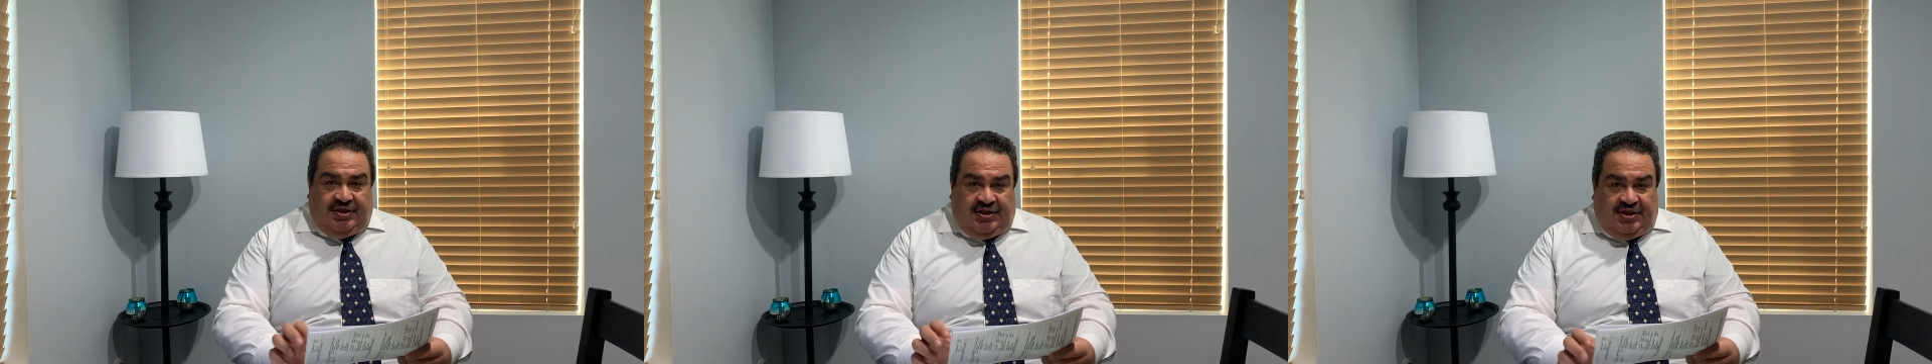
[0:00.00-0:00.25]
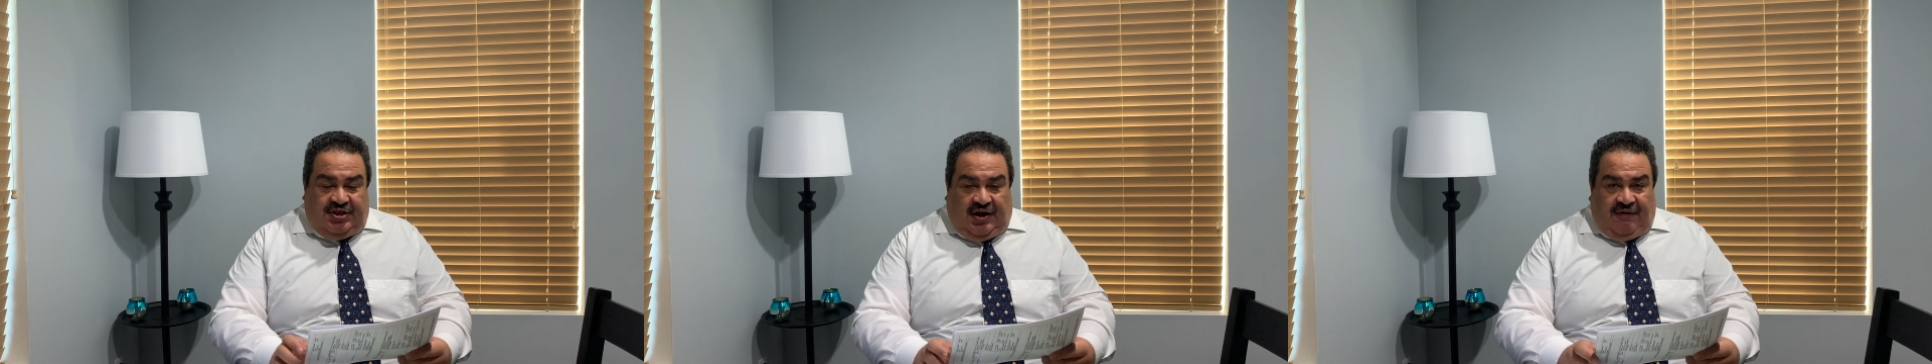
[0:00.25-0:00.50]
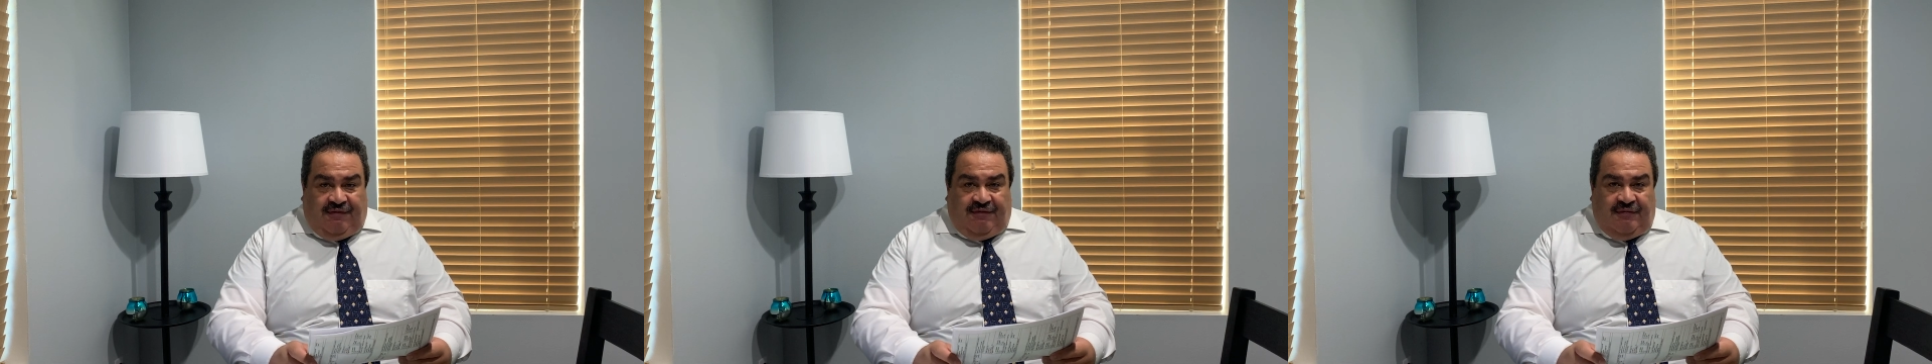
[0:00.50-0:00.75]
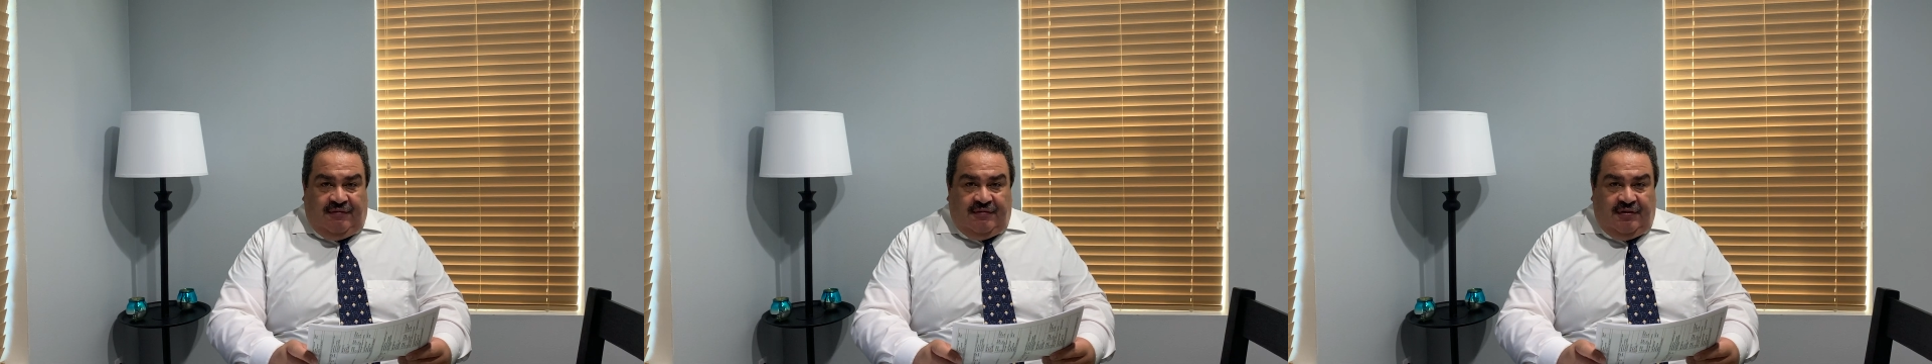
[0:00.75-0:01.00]
itself,
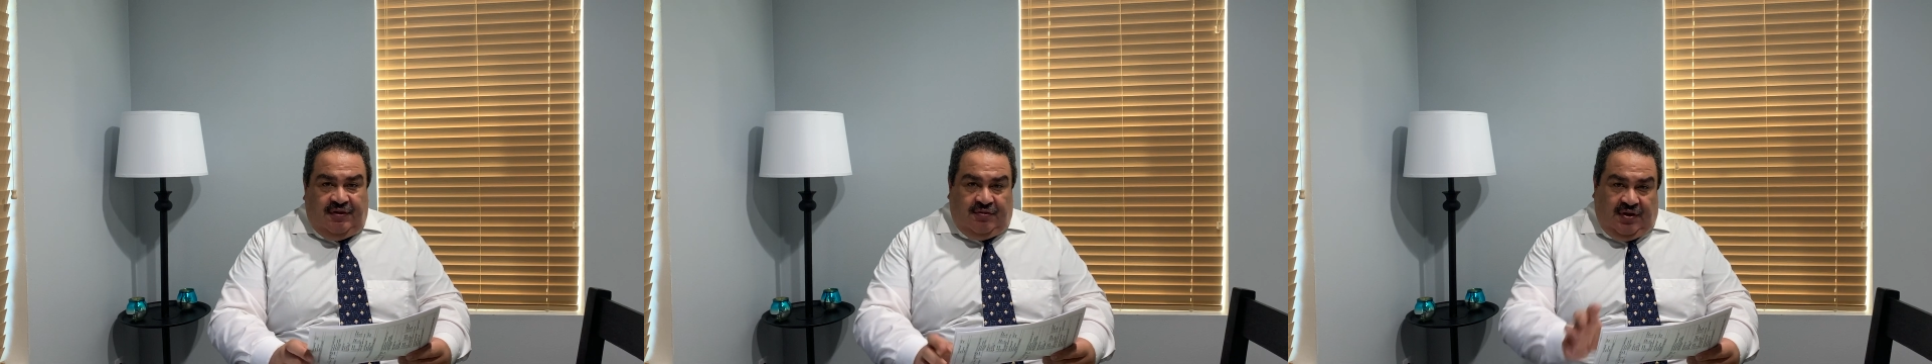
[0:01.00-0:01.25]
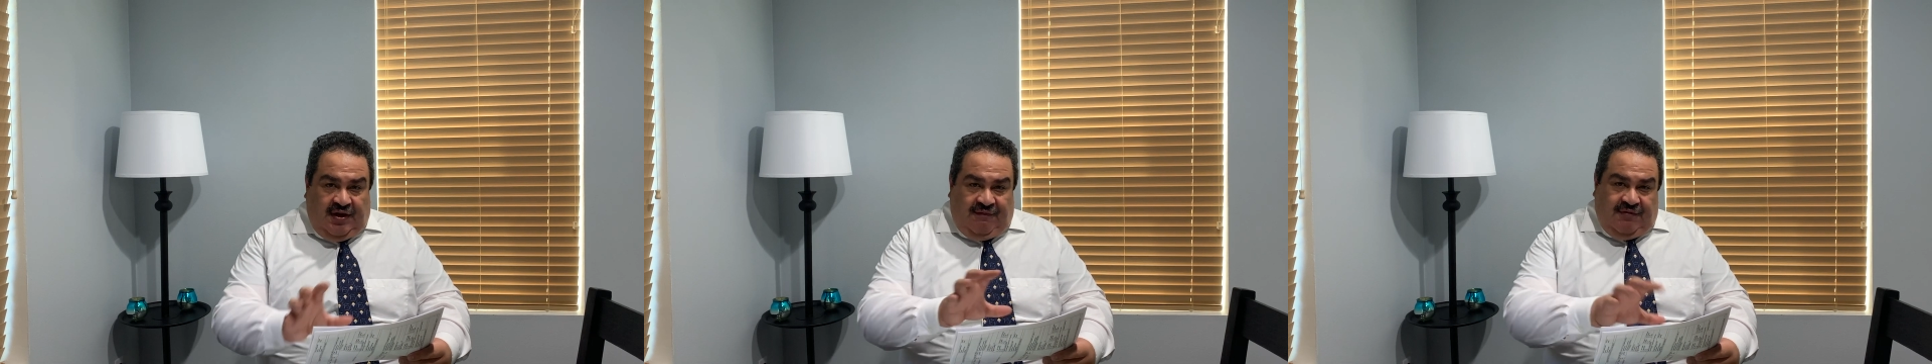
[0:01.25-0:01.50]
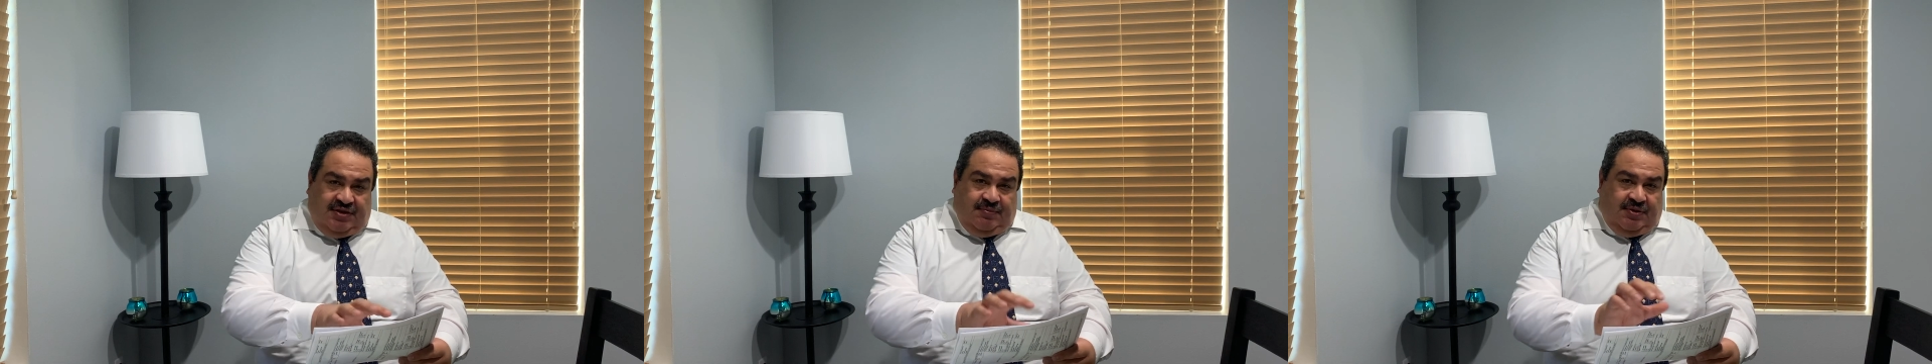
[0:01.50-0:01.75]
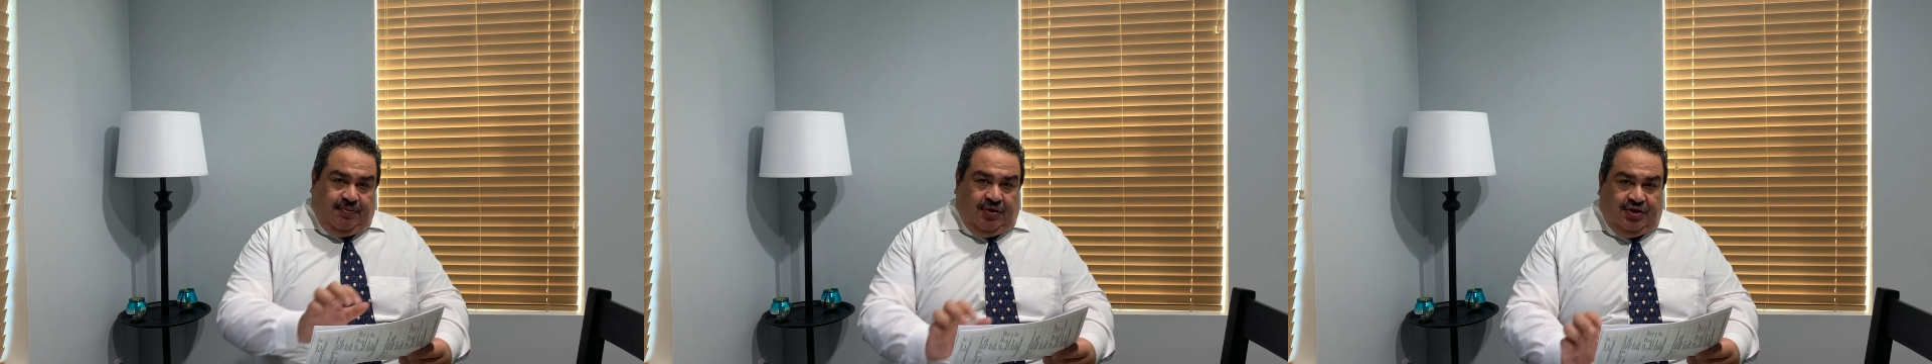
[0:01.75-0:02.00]
to the
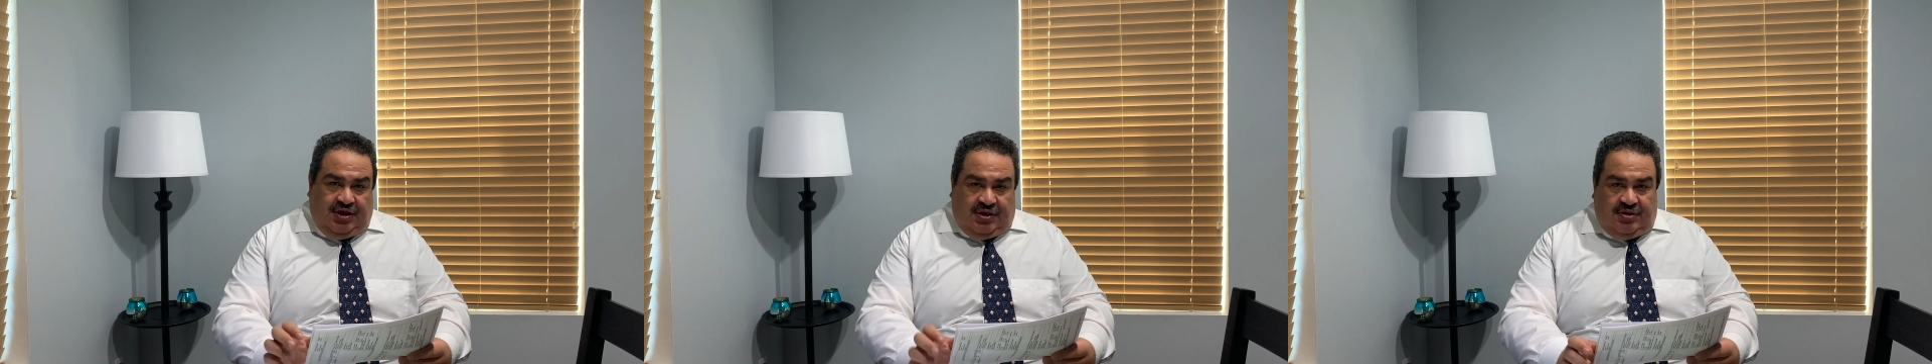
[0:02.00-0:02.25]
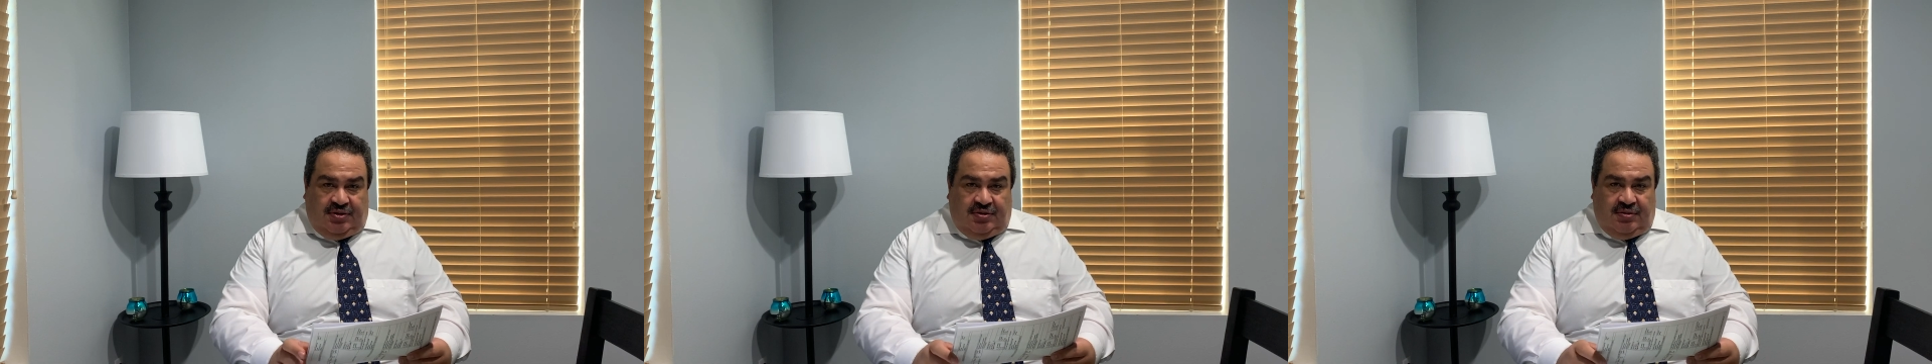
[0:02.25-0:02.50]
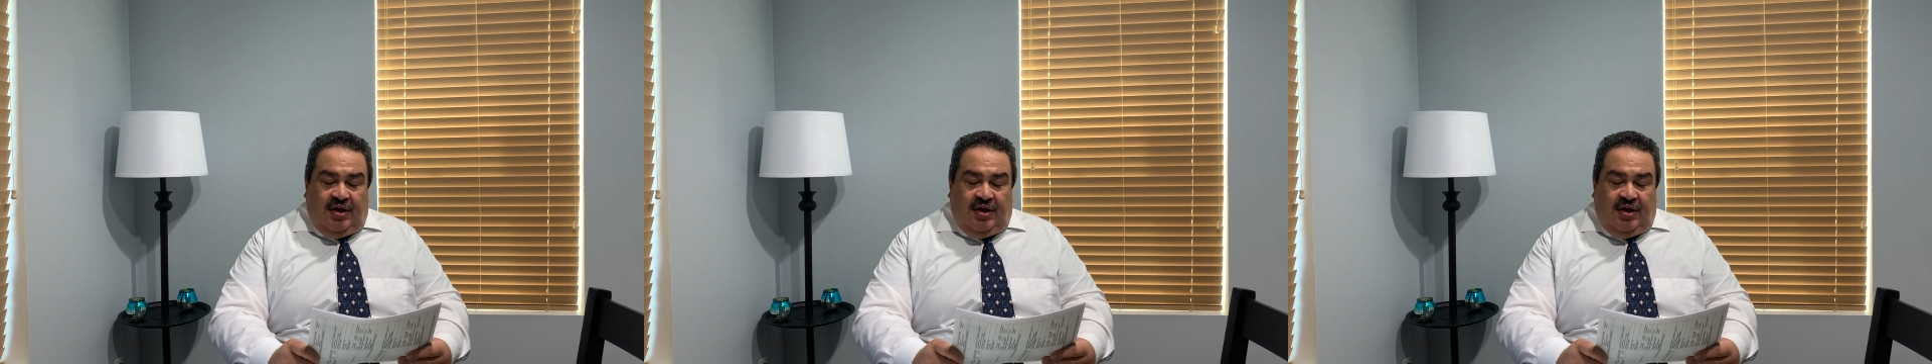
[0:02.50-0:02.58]
investment project.